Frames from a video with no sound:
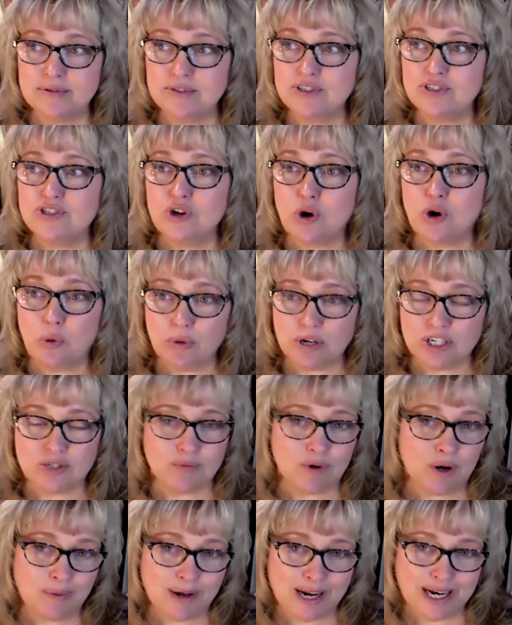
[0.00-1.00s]
so much
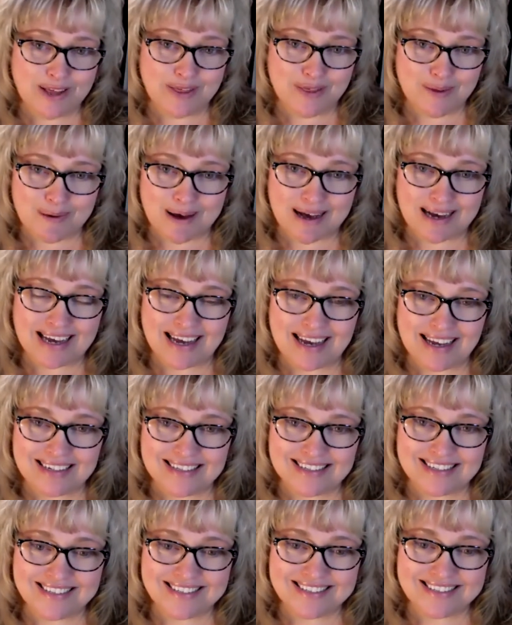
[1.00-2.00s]
more money in the back end.